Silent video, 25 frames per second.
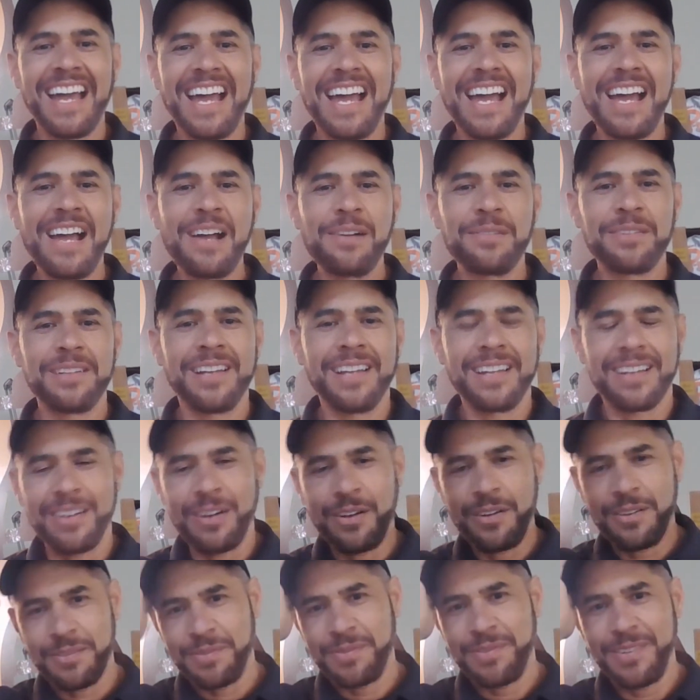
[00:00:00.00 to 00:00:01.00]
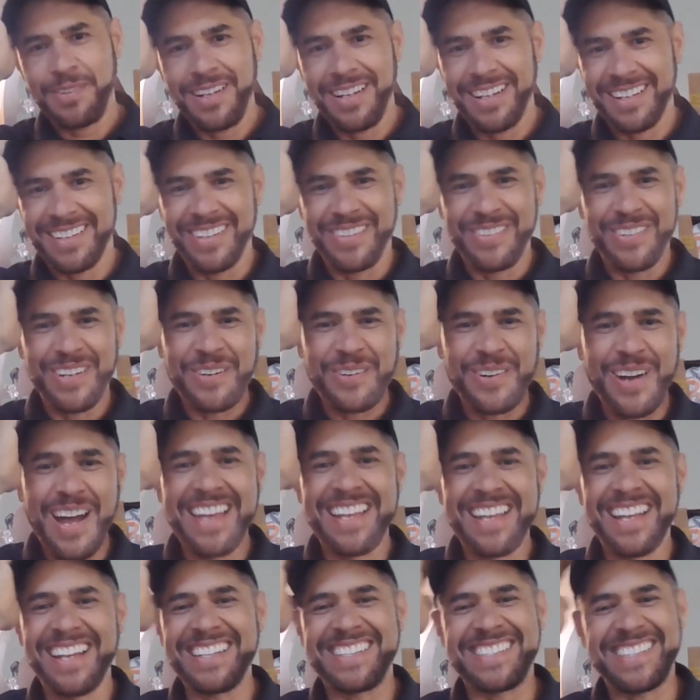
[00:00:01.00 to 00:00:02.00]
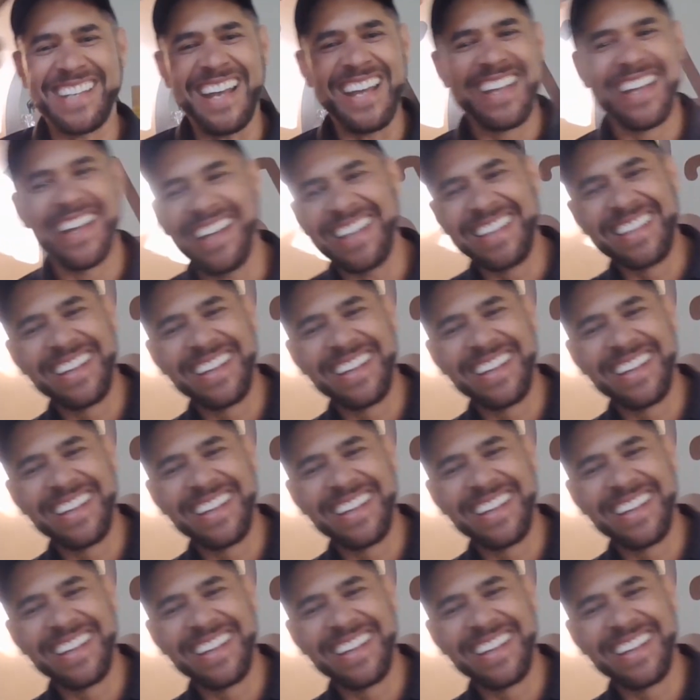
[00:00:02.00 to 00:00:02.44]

I'm like, oh fuck.